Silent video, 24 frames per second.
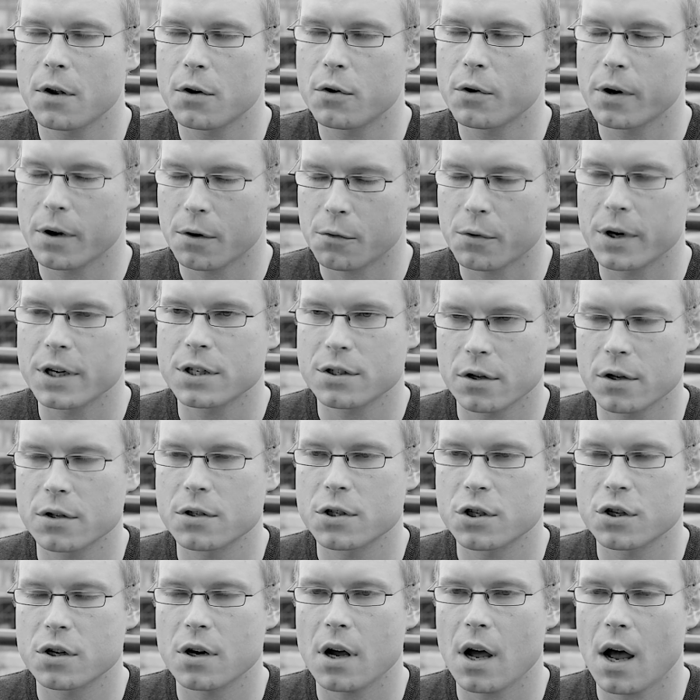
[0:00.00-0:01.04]
doing a
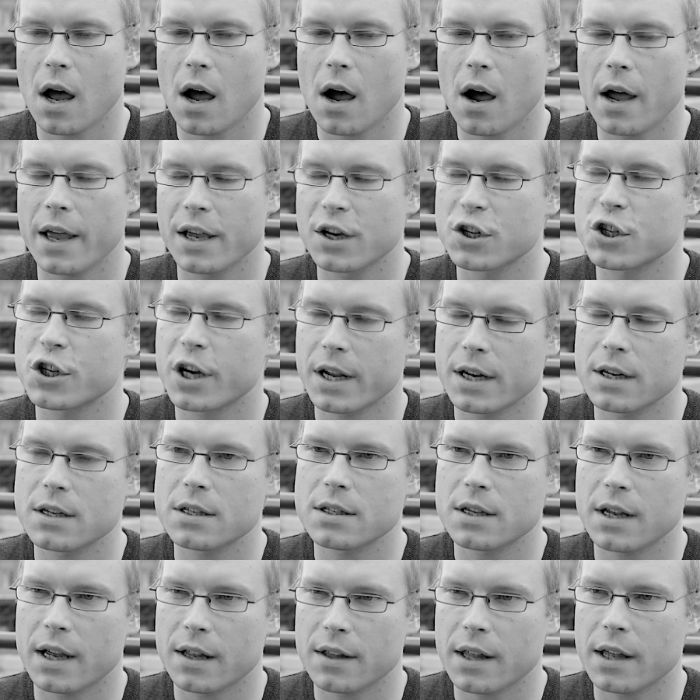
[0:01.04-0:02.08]
research
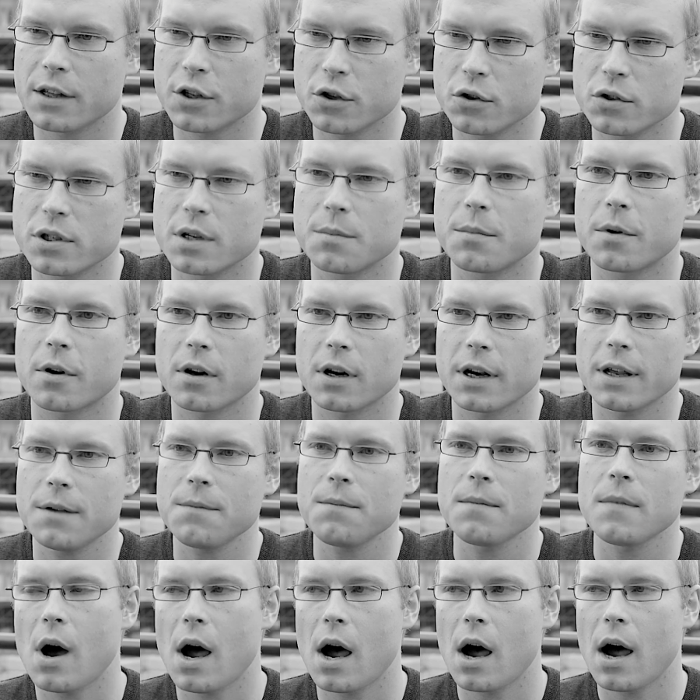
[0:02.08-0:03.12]
exchange at UC Berkeley.
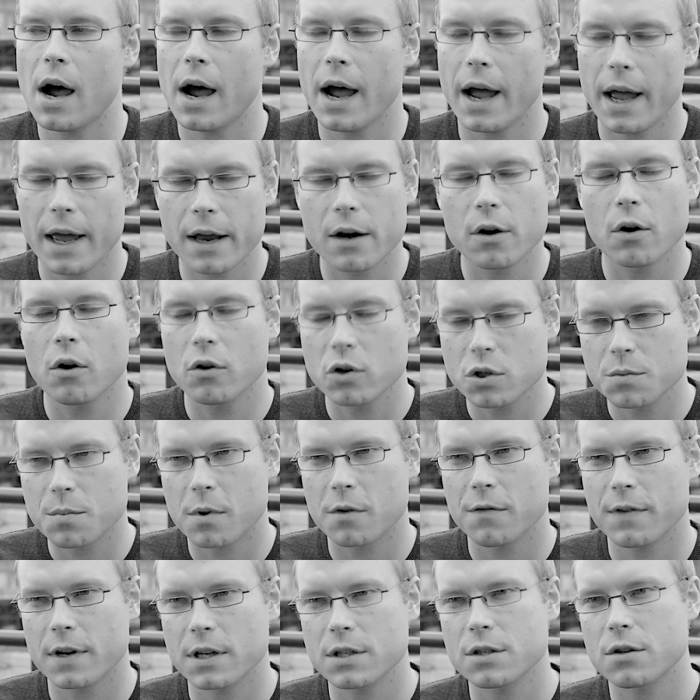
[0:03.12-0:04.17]
I had a host
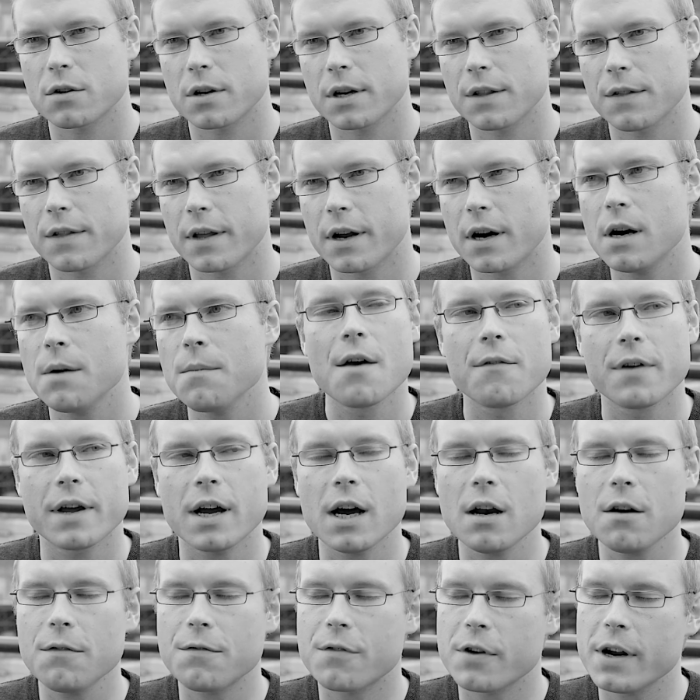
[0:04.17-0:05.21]
professor in there. We
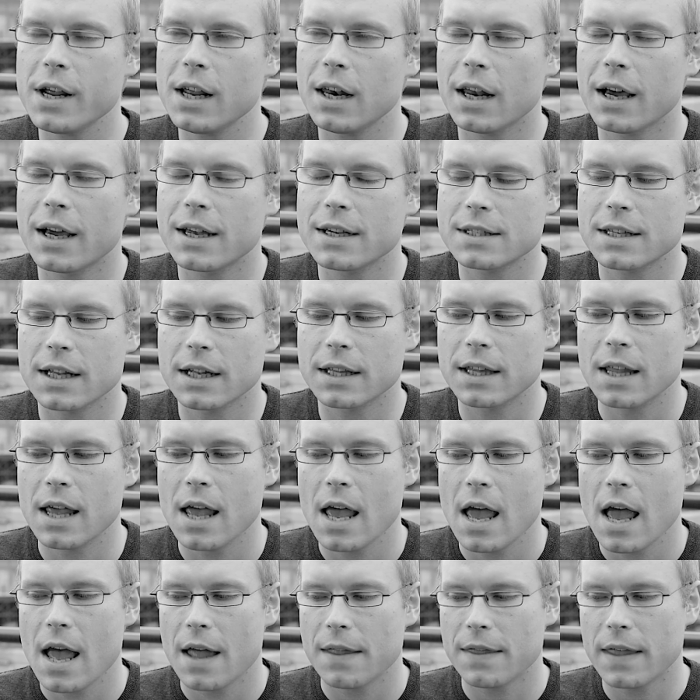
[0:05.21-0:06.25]
kind of realized
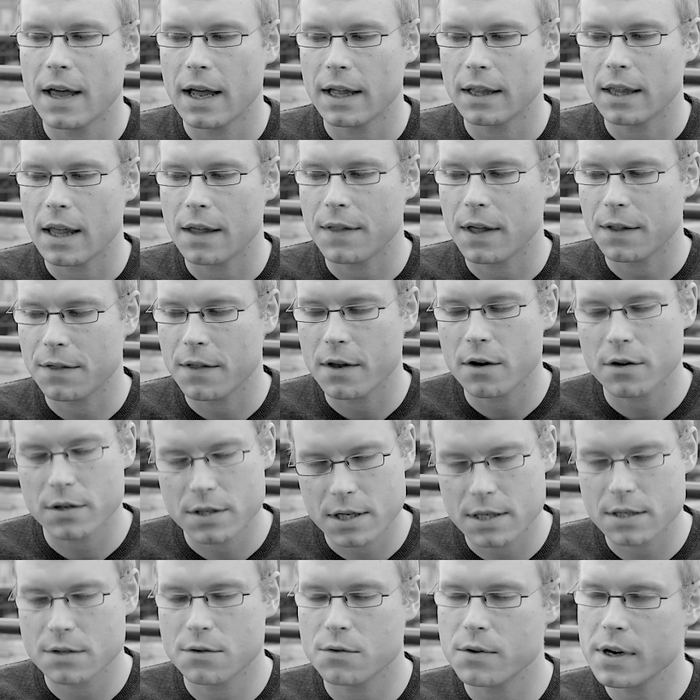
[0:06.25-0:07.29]
that there's
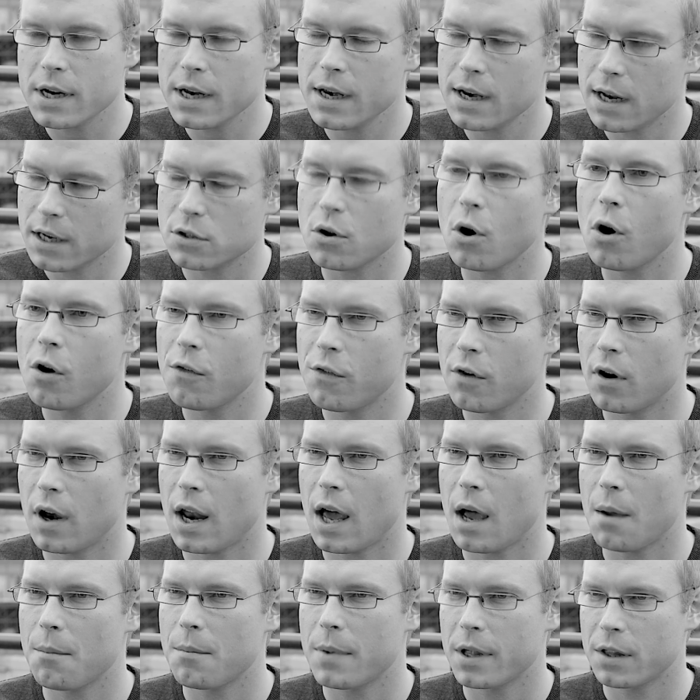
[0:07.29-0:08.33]
this really nice
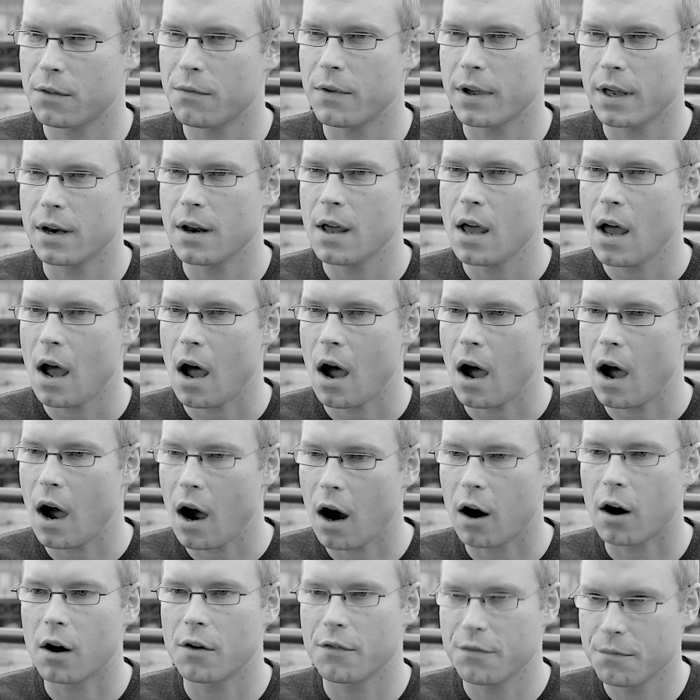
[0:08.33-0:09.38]
overlap between
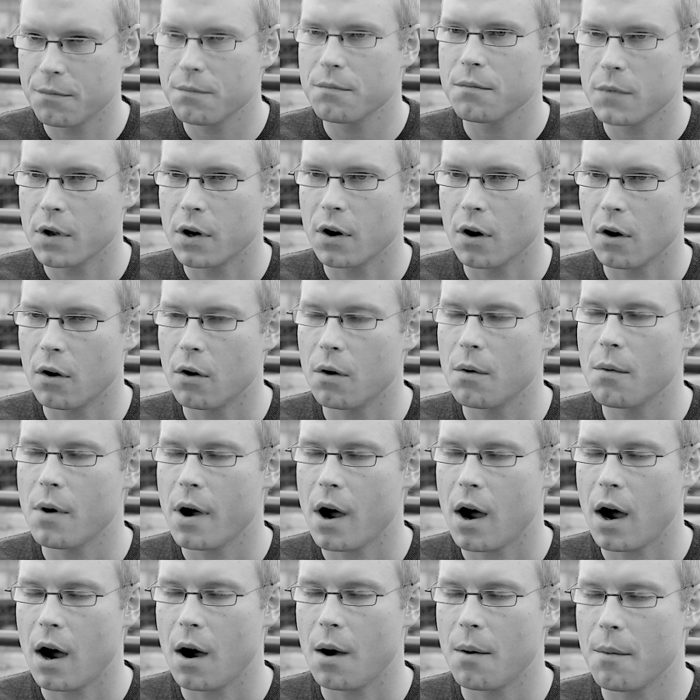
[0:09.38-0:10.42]
our, you know,
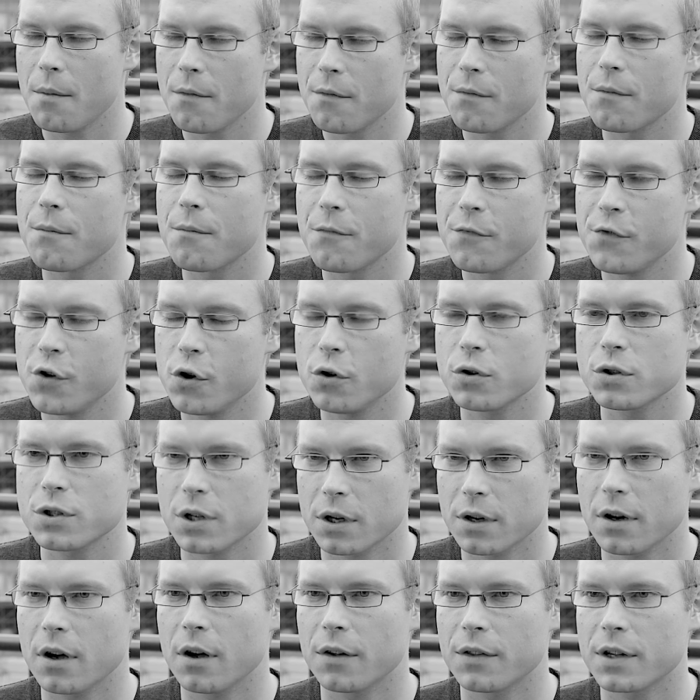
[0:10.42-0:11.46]
views
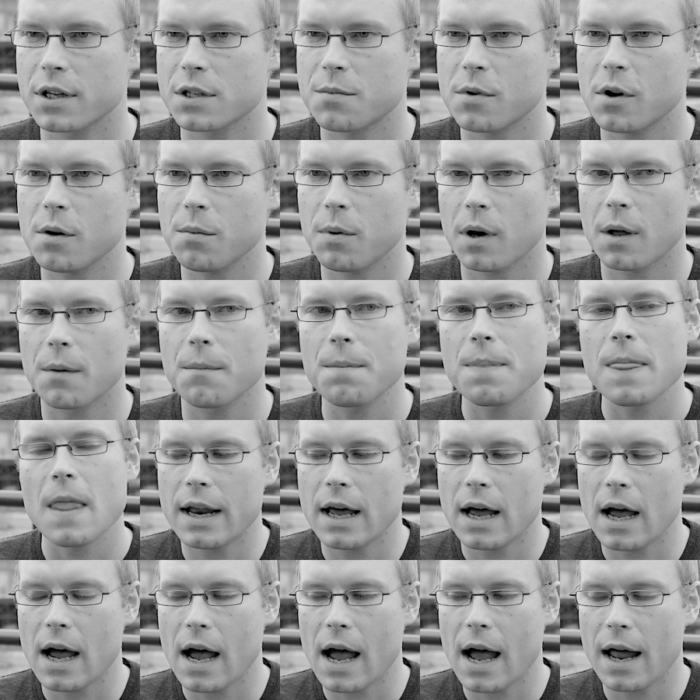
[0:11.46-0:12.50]
on this problem.
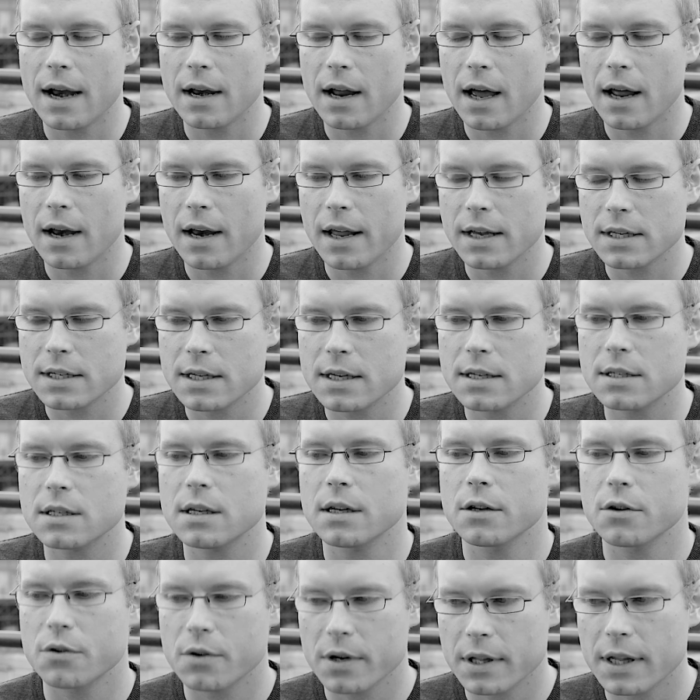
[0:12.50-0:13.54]
And
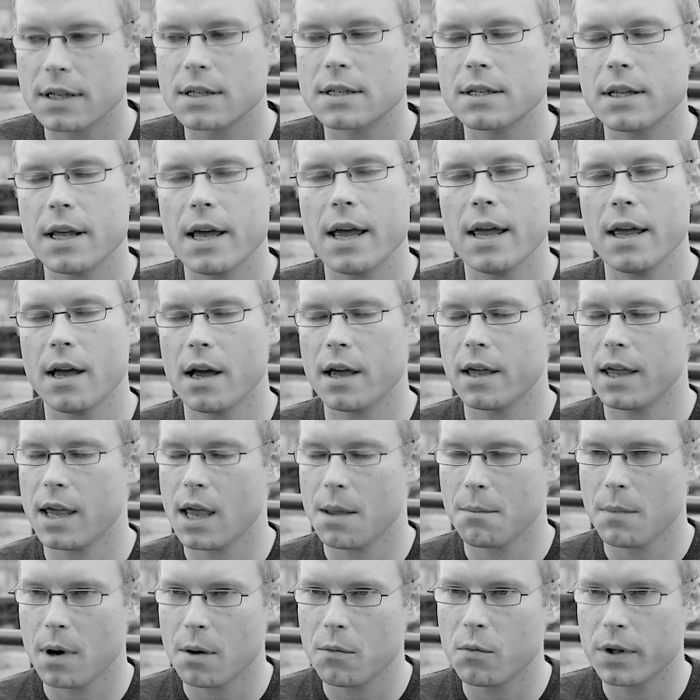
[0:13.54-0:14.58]
essentially during that stay, I
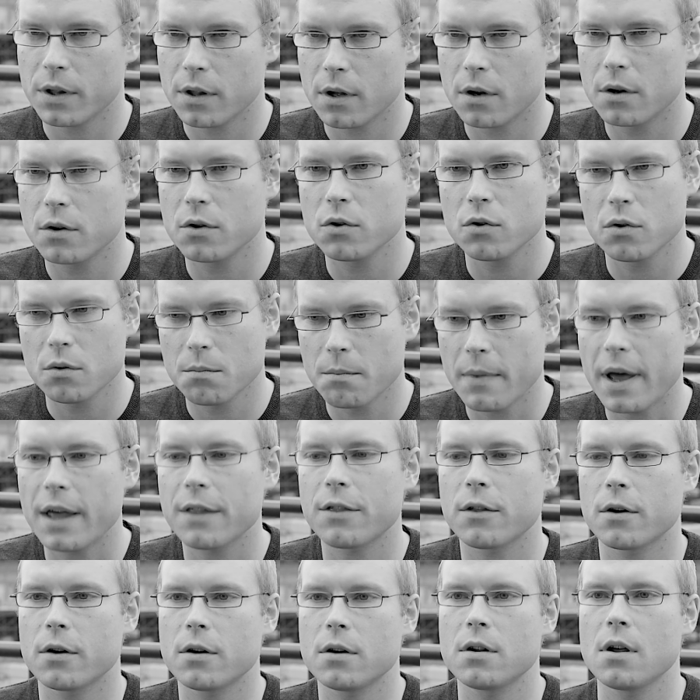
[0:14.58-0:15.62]
came up with a new
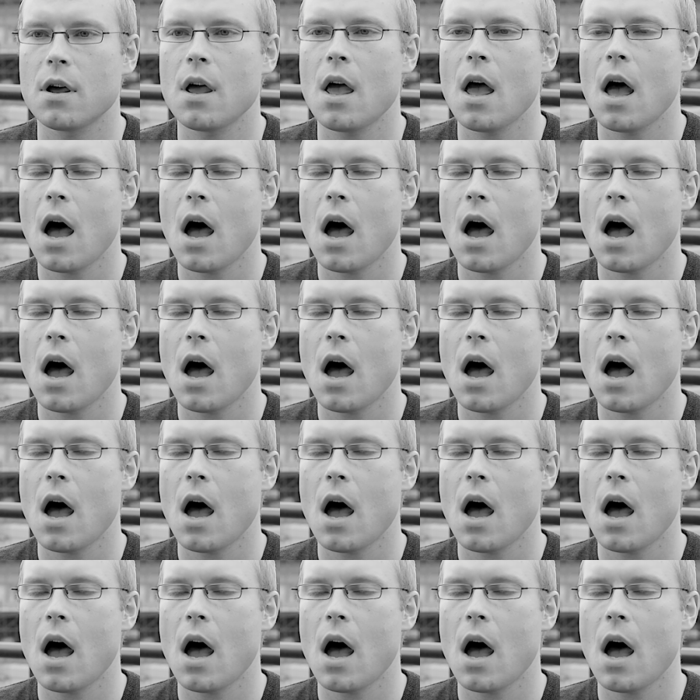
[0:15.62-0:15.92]
method